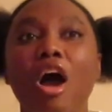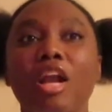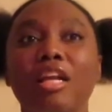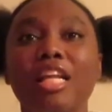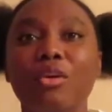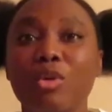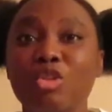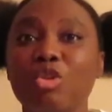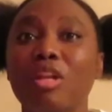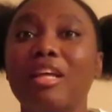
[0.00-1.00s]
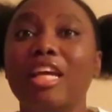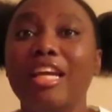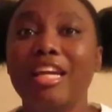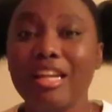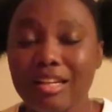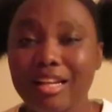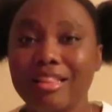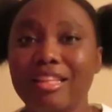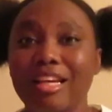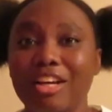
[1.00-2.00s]
Lee Kuan Soo hear
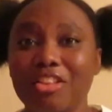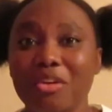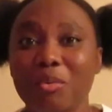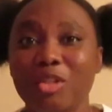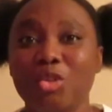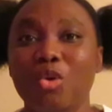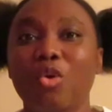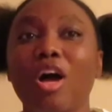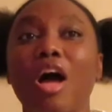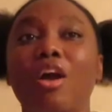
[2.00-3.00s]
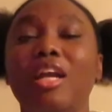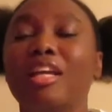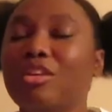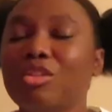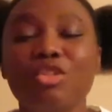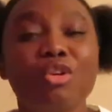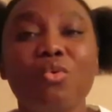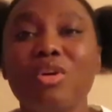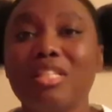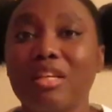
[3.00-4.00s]
that thing on the radio. Lee Kuan Soo
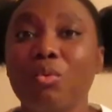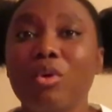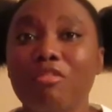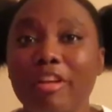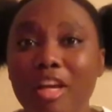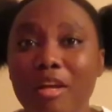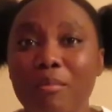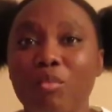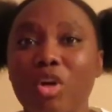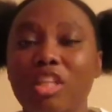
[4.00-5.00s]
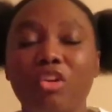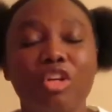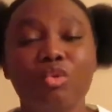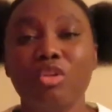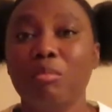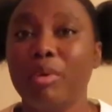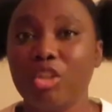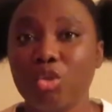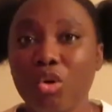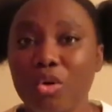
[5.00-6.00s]
wasn't with him when they were doing
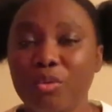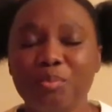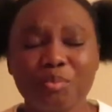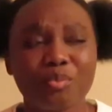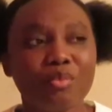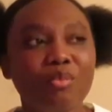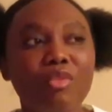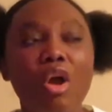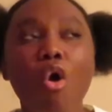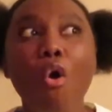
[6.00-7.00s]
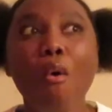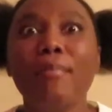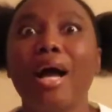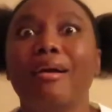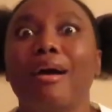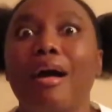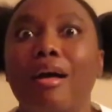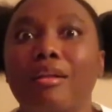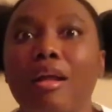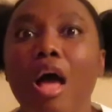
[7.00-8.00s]
patrol. Oh my
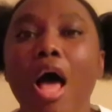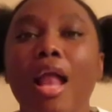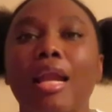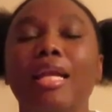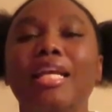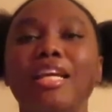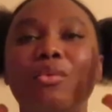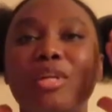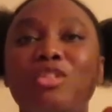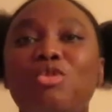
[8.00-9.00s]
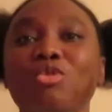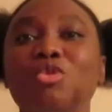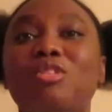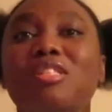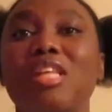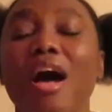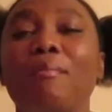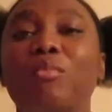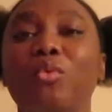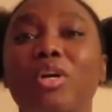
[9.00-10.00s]
God. Lee Kuan Soo
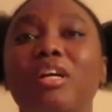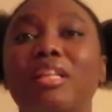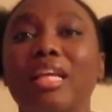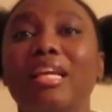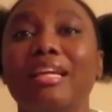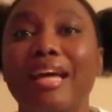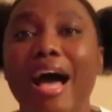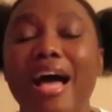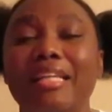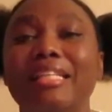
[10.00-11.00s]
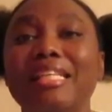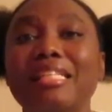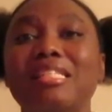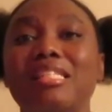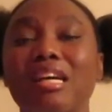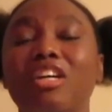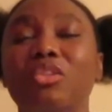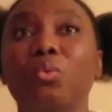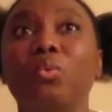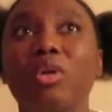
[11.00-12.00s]
stop running, guy. He start
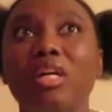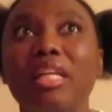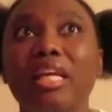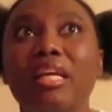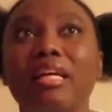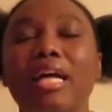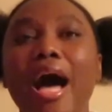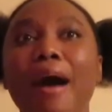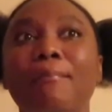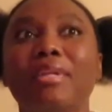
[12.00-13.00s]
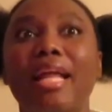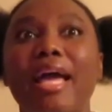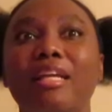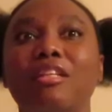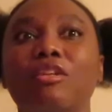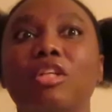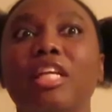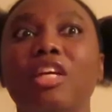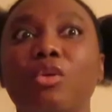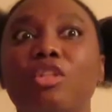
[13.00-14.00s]
running. I'm like,
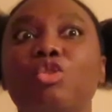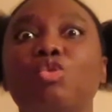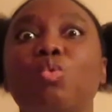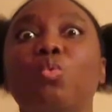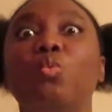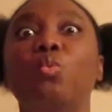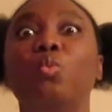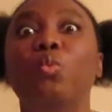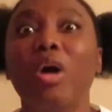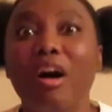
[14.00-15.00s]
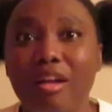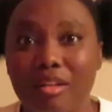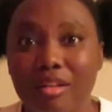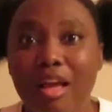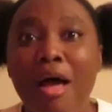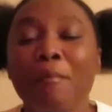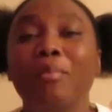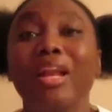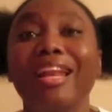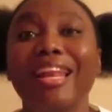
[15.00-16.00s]
Lee Kuan Soo, run.
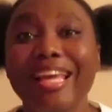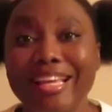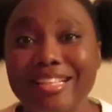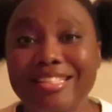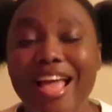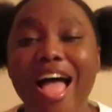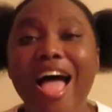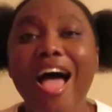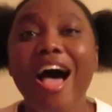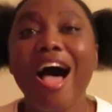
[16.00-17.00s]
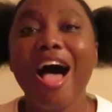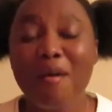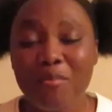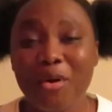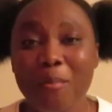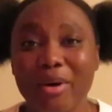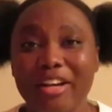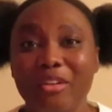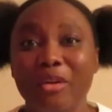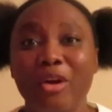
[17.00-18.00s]
Please help her
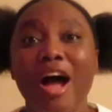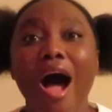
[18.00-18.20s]
partner.